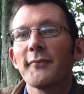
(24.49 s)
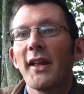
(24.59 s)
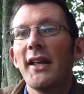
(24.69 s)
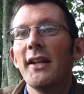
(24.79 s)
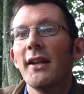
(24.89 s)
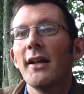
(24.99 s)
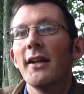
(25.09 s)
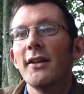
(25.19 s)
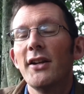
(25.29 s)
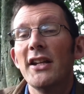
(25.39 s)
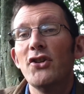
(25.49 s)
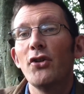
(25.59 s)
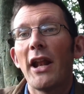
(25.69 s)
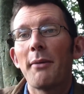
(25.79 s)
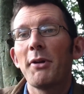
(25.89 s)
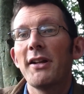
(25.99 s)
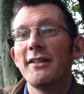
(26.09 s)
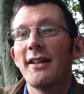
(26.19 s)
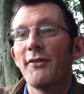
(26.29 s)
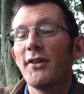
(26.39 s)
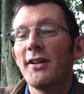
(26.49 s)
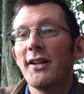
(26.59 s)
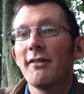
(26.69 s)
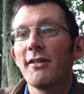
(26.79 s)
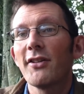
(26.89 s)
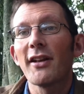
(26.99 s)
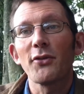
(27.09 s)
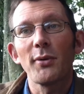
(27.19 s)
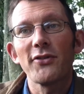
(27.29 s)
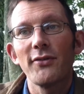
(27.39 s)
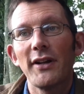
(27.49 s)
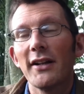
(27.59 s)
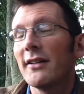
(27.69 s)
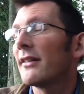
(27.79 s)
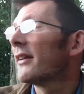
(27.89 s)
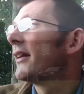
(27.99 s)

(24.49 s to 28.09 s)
near Newton Abbot in Devon, here in the southwest of England,